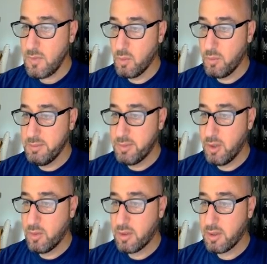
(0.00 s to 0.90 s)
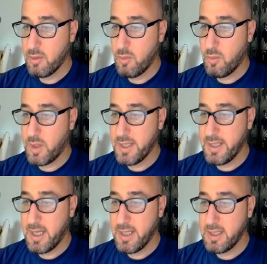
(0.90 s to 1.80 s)
We broke one
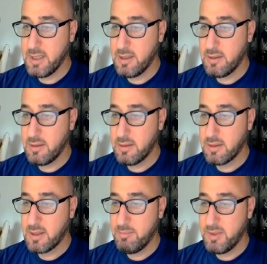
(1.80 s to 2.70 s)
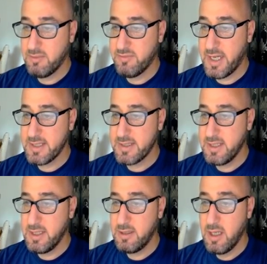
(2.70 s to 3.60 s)
high here couple of highs
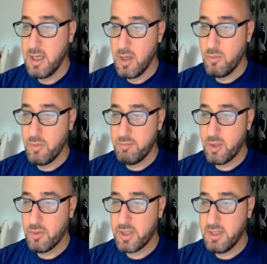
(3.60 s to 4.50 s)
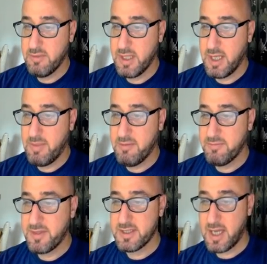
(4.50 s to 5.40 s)
here we broke even
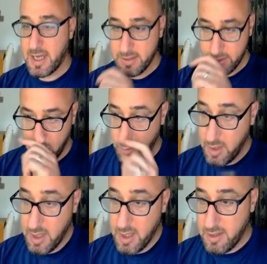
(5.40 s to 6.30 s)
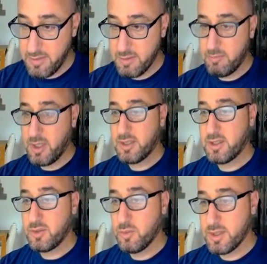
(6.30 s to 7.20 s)
above this high so the
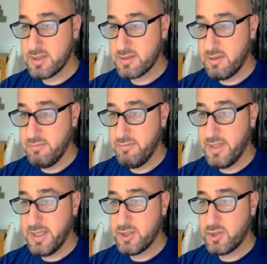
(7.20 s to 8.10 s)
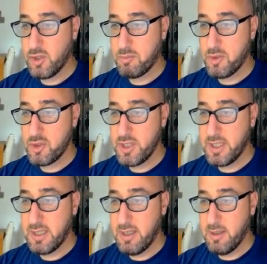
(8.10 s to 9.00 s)
market was very strong
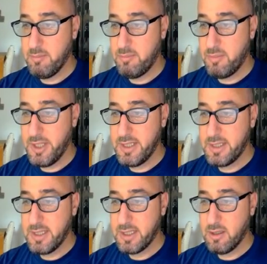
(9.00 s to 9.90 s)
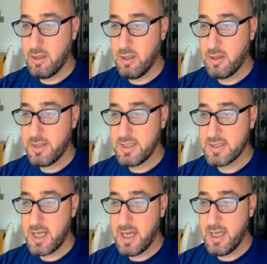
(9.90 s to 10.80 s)
pushing uh, breaking all these
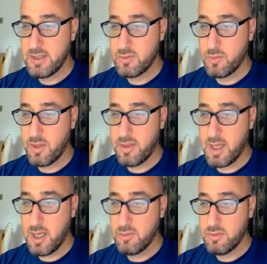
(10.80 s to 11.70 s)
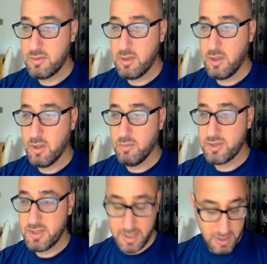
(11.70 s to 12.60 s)
highs without uh,
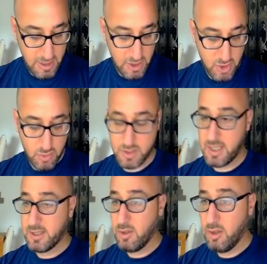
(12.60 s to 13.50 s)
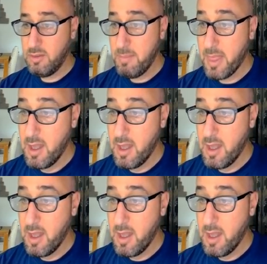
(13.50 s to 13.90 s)
almost any issues at all